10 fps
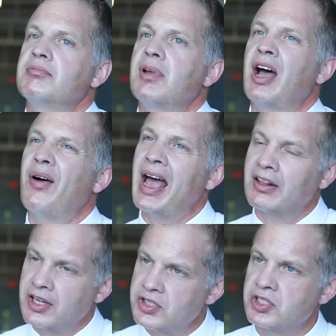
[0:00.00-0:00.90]
how
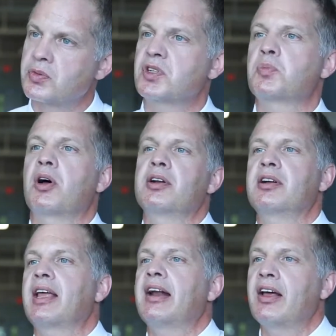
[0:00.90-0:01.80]
adolescents are responding
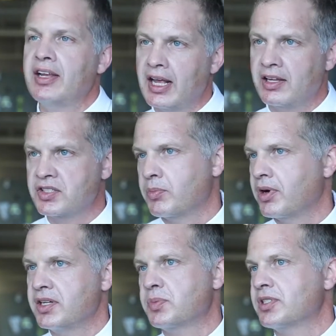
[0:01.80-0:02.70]
to that, and how the adolescent
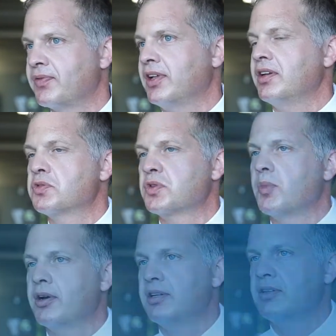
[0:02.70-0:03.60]
brain specifically is
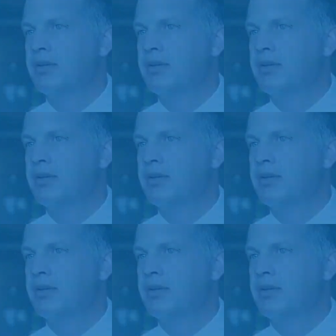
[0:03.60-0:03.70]
responding to